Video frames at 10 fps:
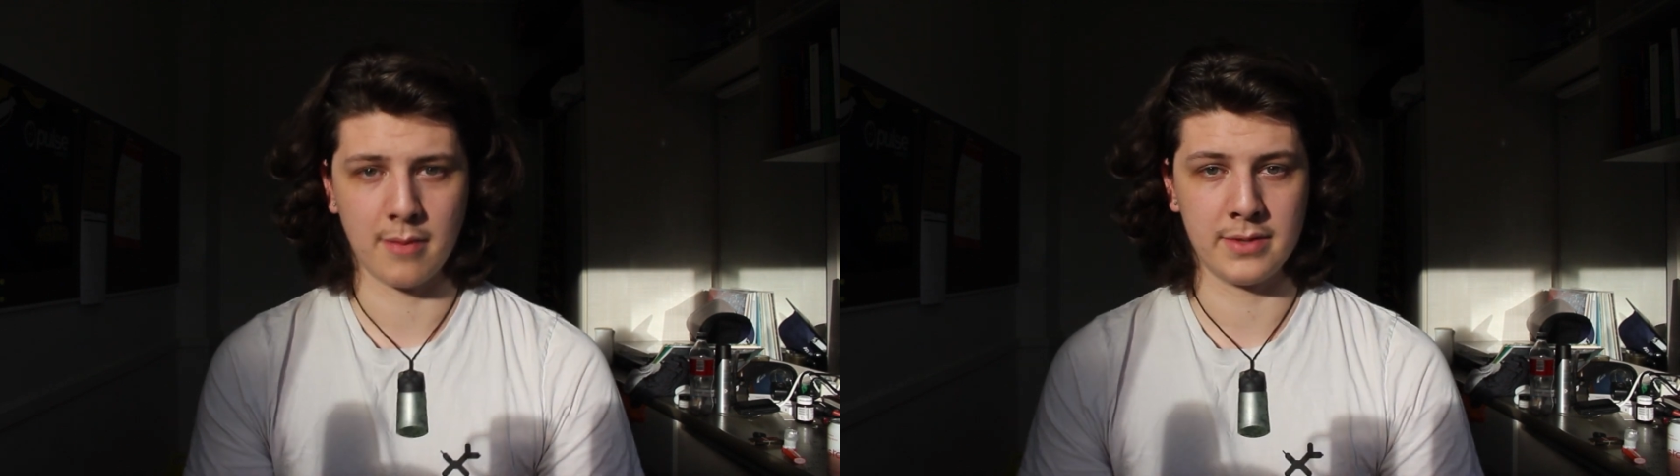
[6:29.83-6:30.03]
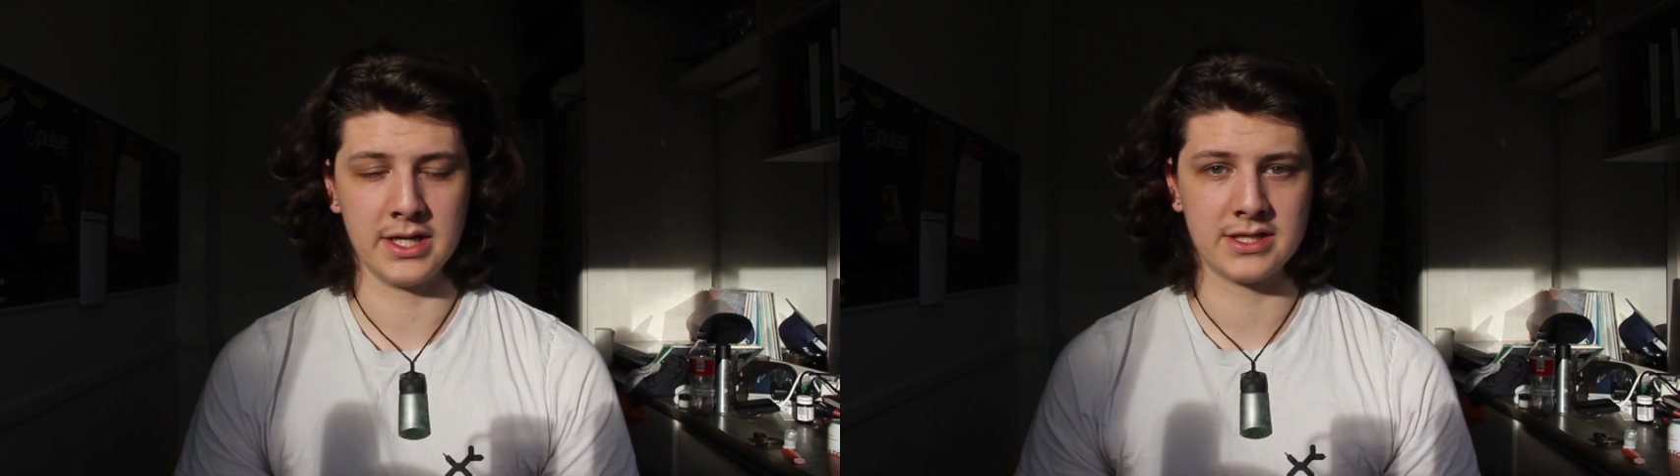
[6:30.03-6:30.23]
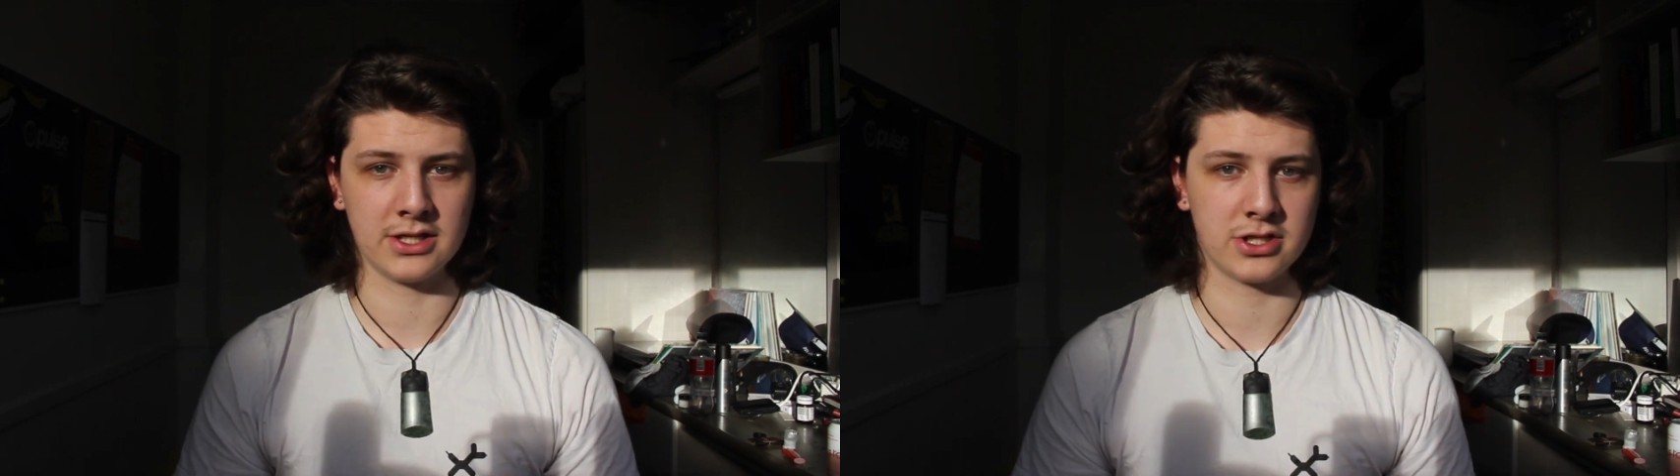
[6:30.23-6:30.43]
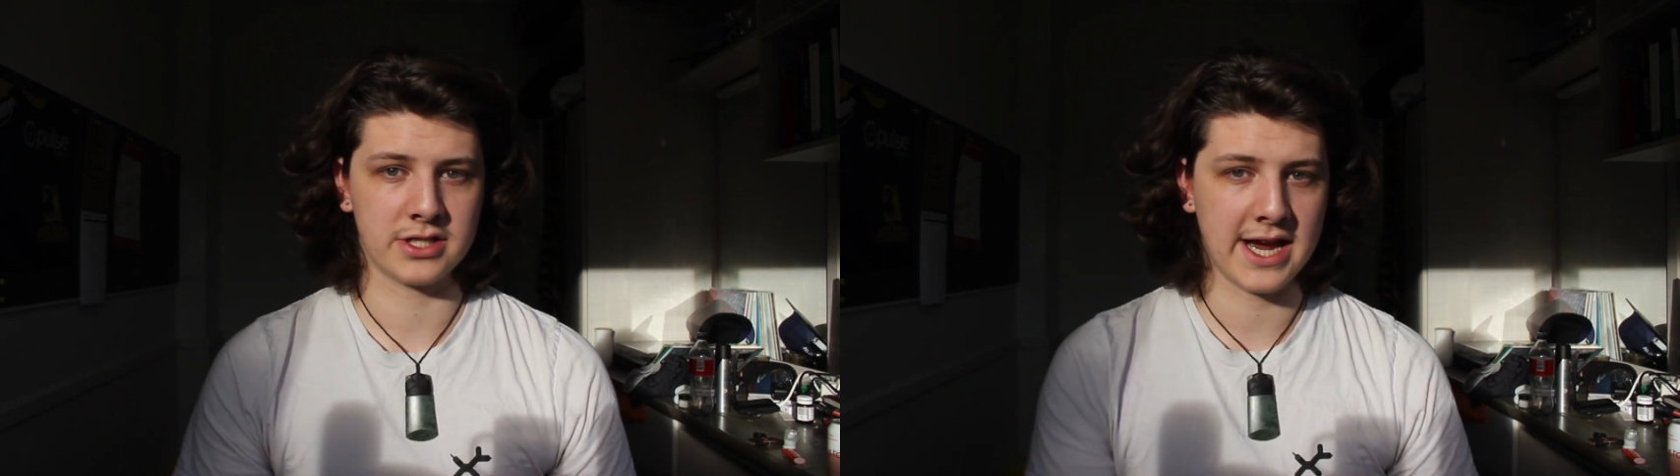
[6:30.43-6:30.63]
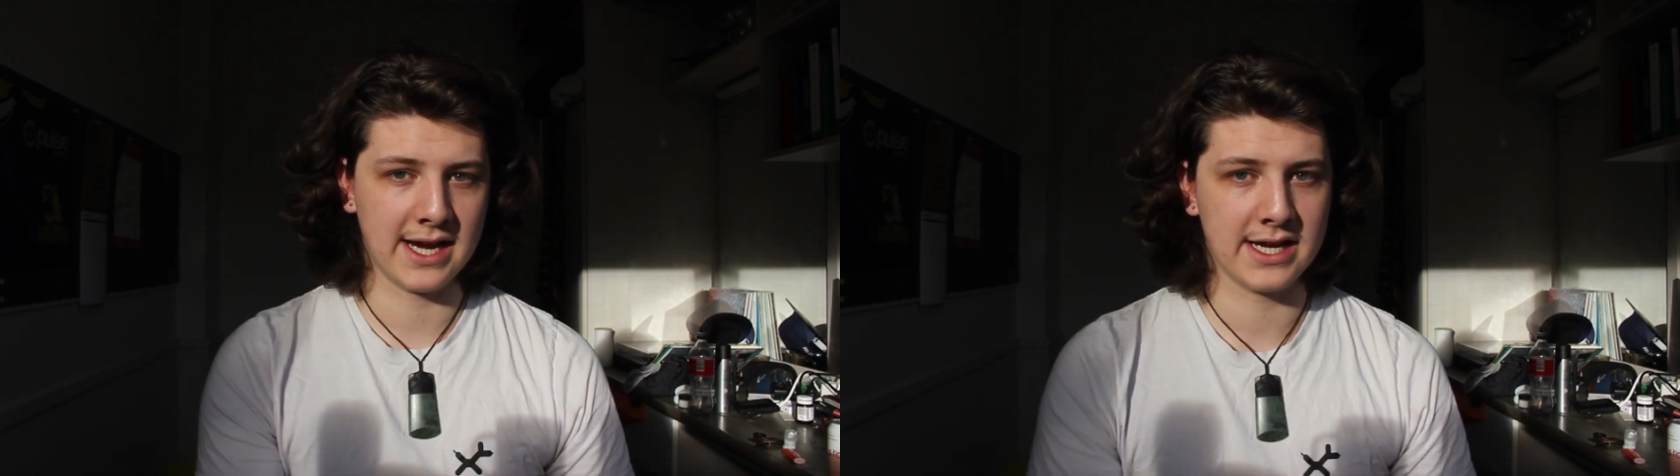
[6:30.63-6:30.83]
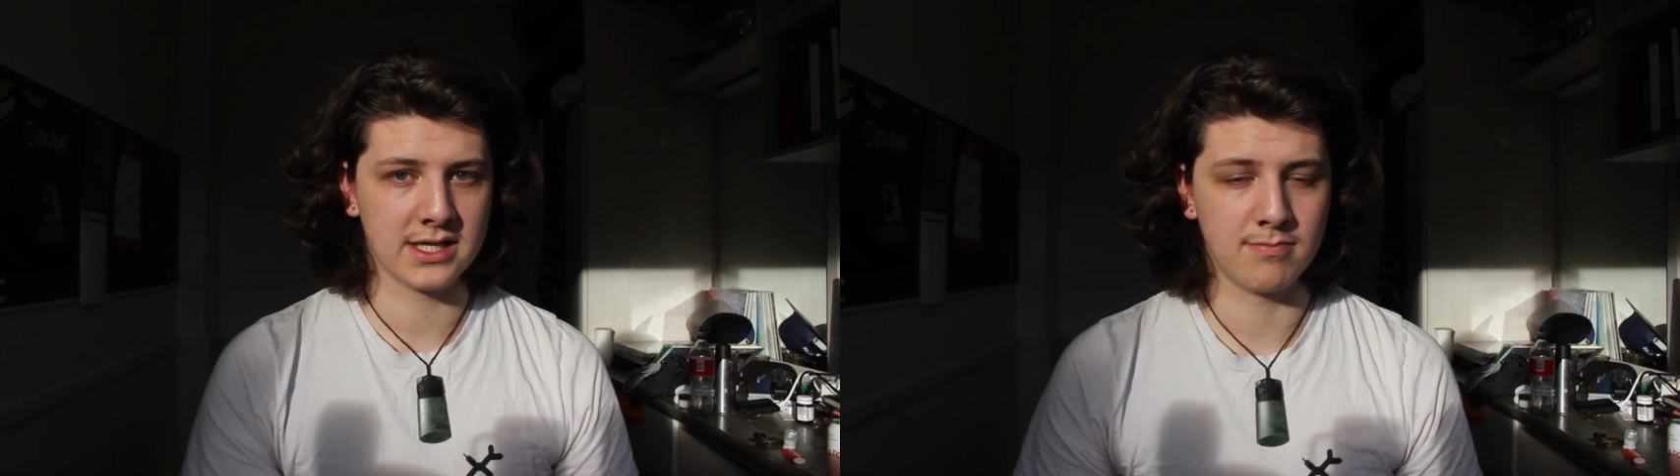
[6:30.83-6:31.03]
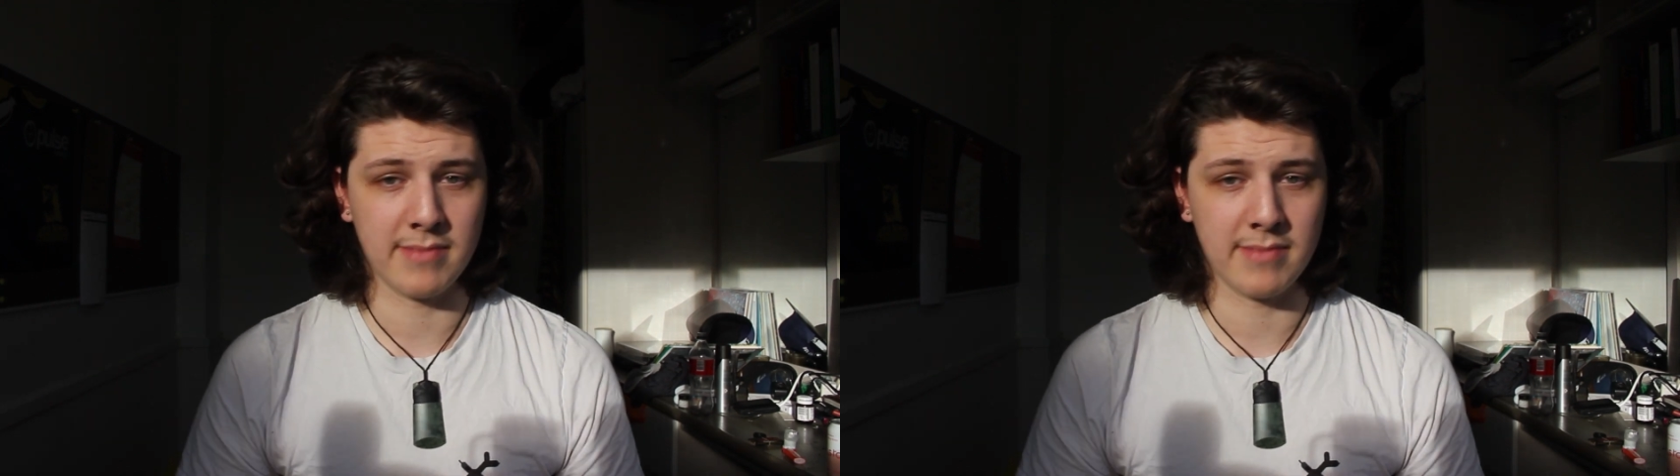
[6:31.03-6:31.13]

companies such as Helios,